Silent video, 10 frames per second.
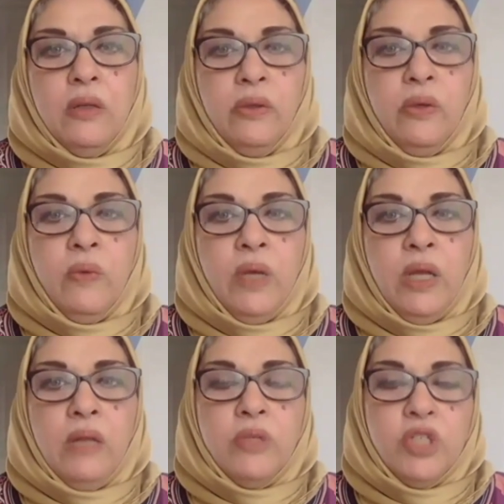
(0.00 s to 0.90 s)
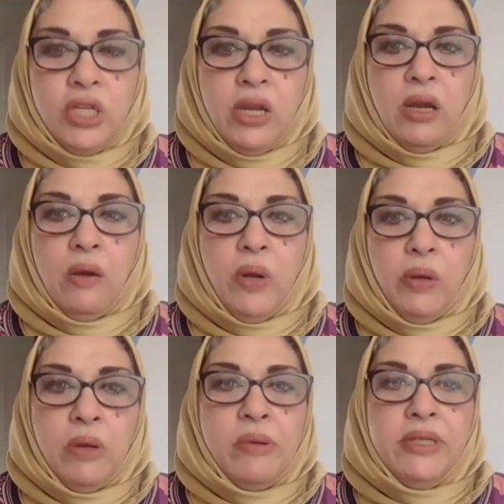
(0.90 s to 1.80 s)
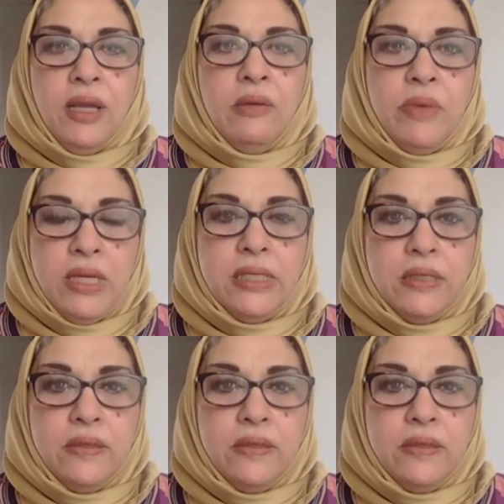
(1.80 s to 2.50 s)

who will share what Ramadan means to